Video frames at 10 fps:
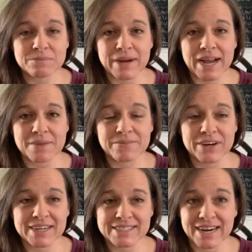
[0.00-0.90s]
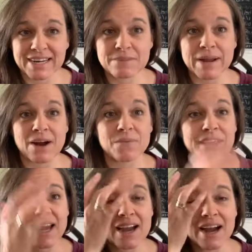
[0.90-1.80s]
but I'm very excited about
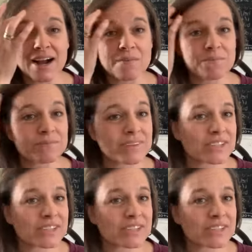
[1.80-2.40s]
um,